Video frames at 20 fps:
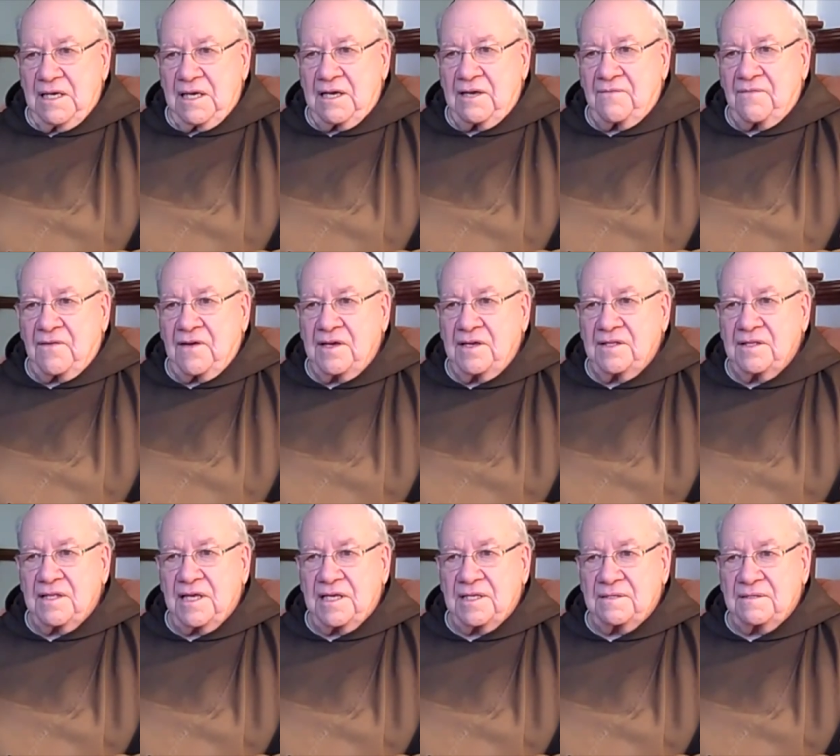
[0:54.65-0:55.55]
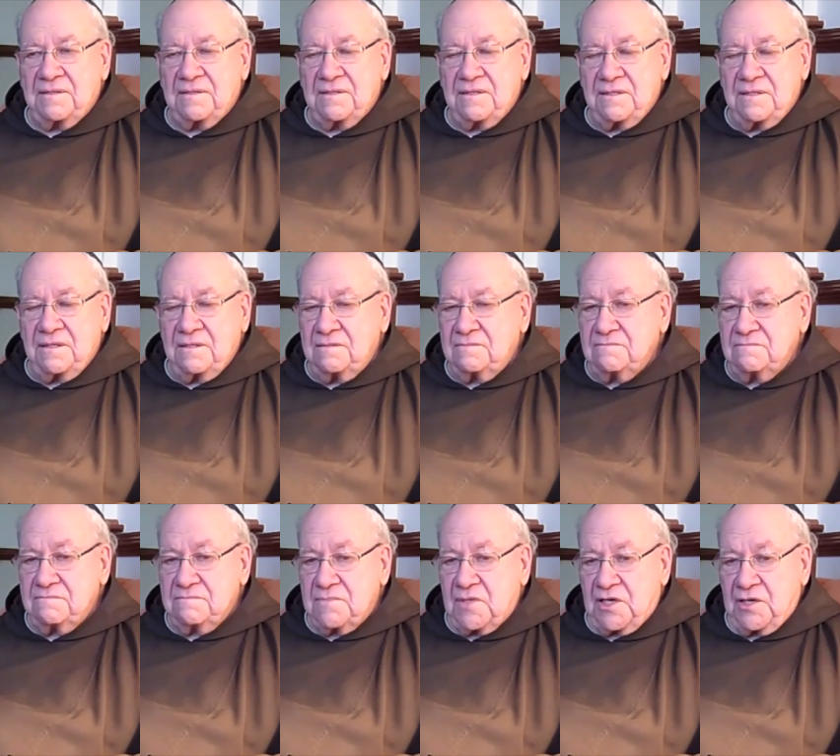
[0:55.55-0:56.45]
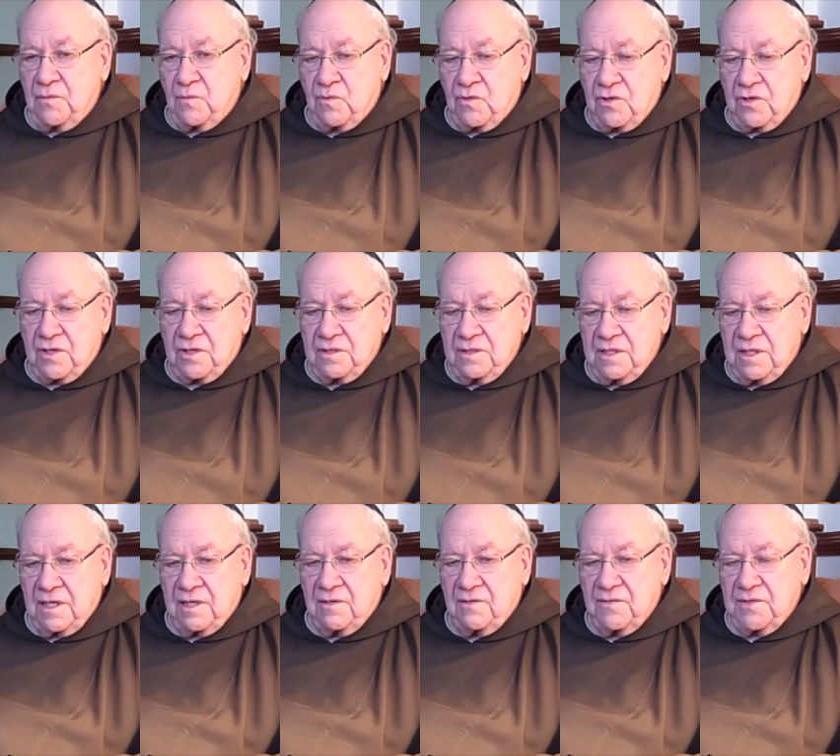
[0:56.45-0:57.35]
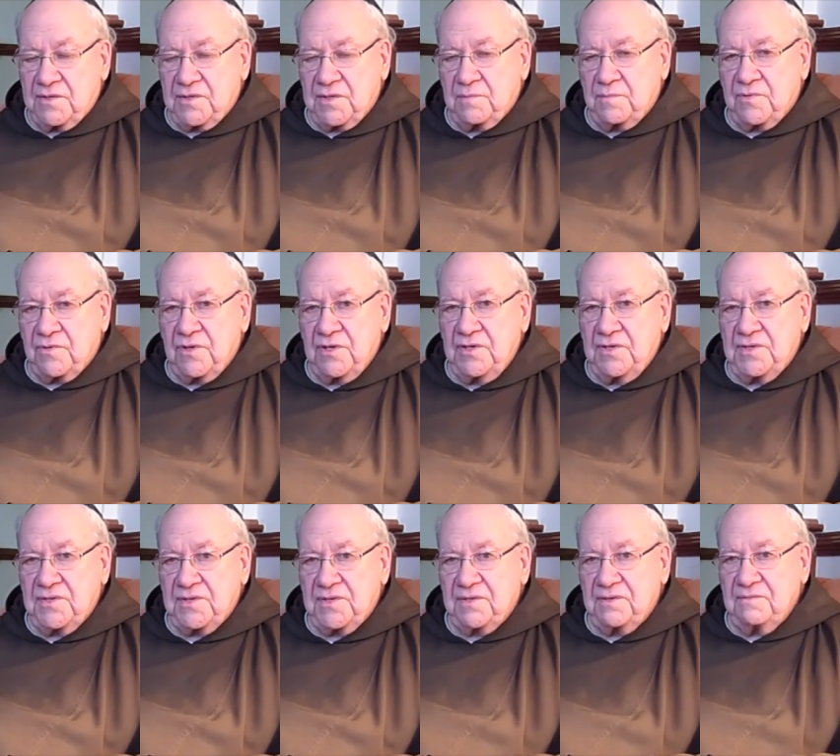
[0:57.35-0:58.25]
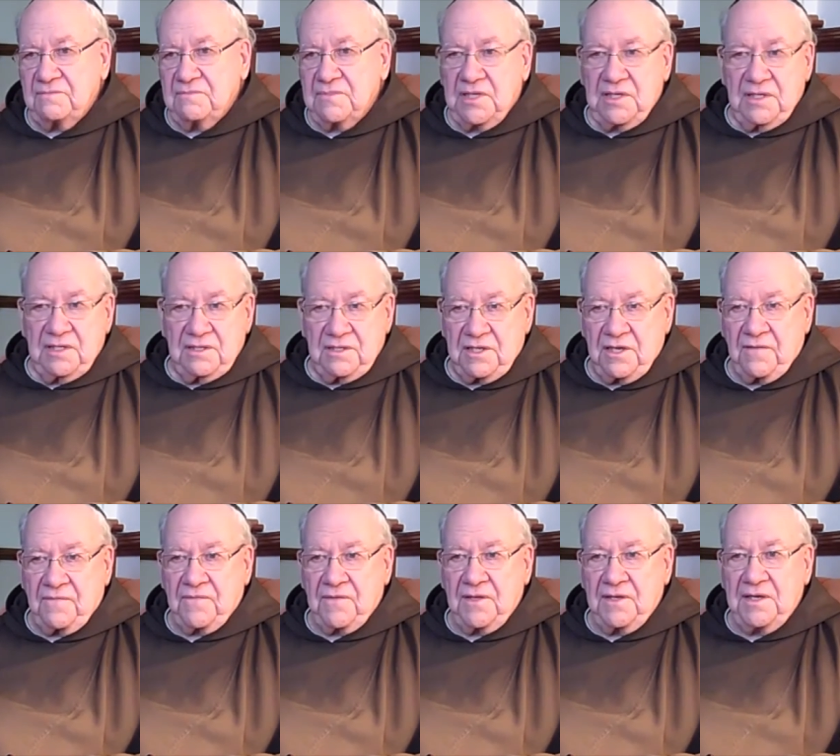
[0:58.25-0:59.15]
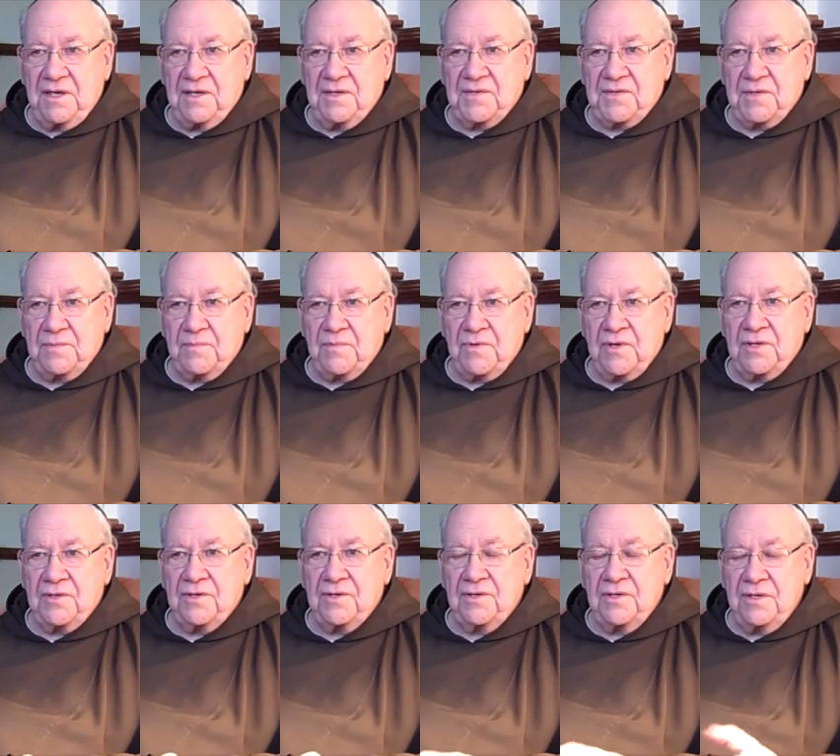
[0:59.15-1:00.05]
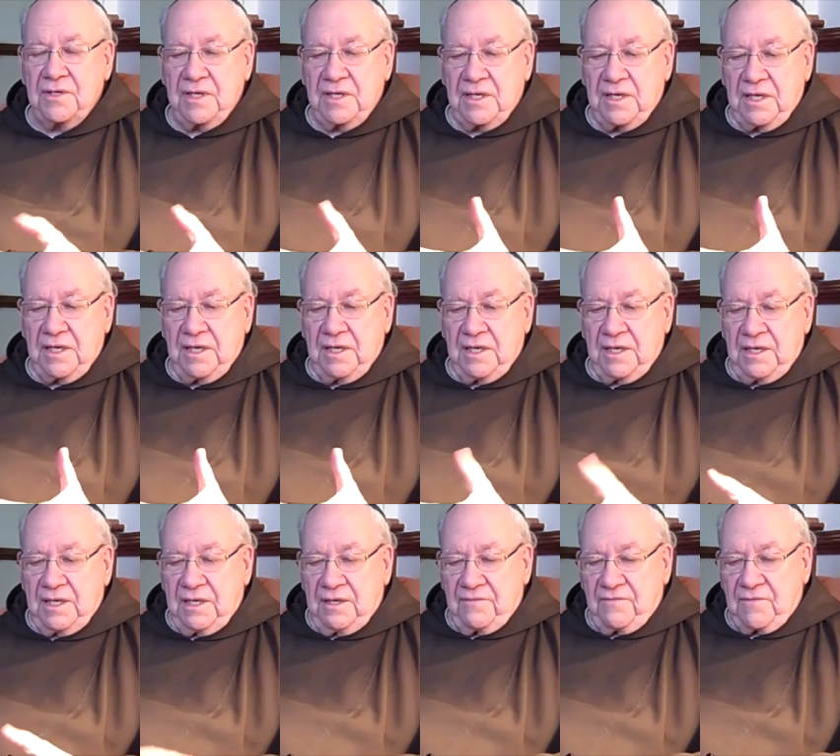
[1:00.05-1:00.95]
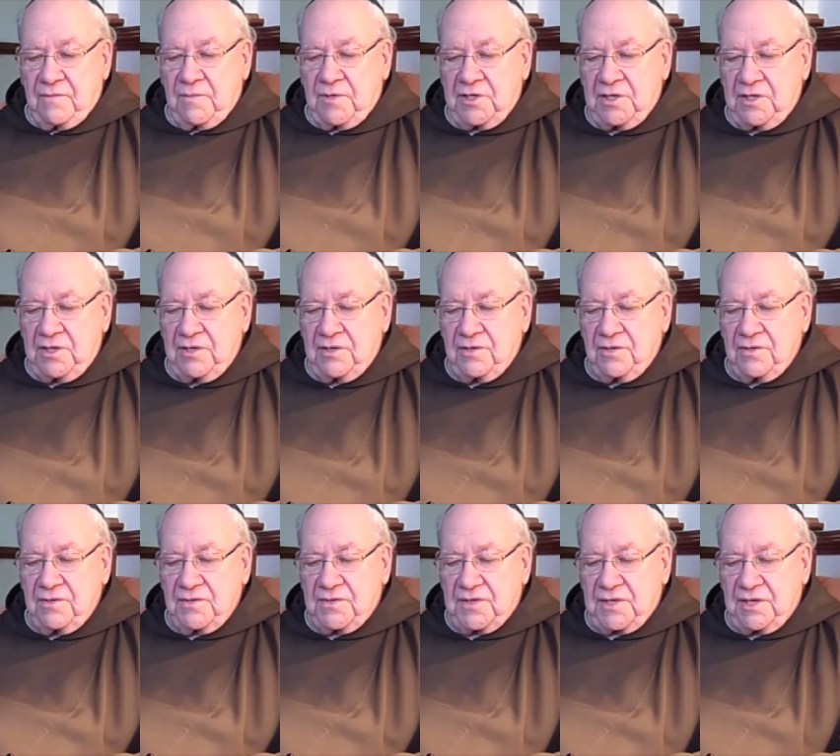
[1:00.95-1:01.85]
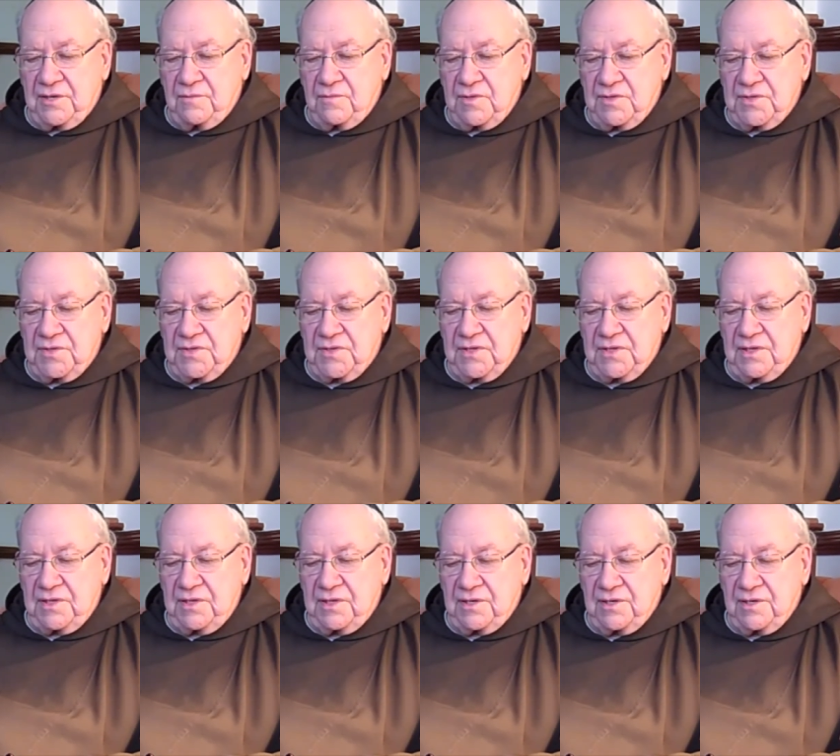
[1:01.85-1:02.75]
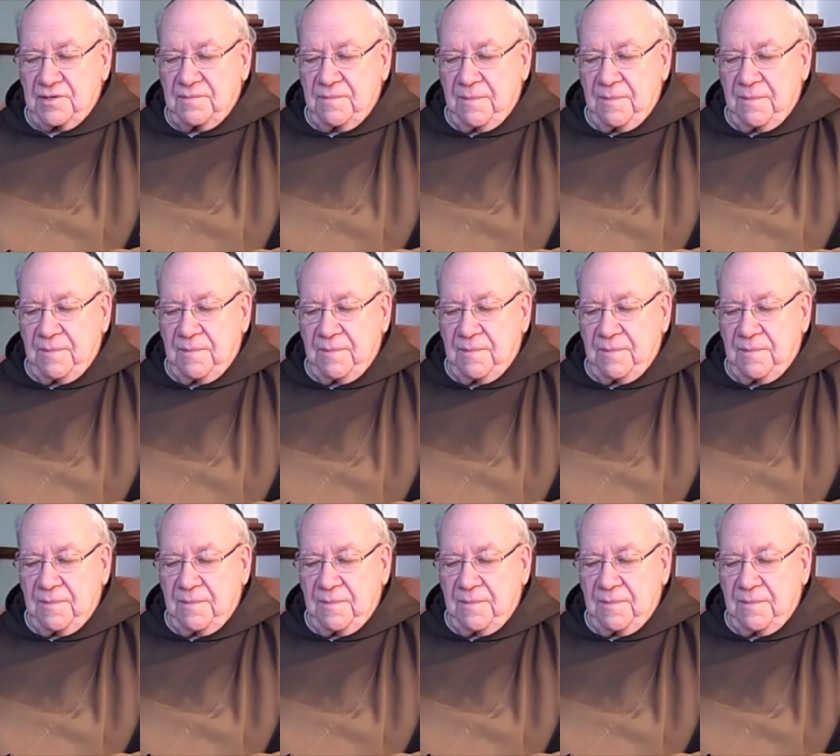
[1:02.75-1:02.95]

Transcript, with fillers: I find that in my work now as a priest, definitely as a brother. For many years I was the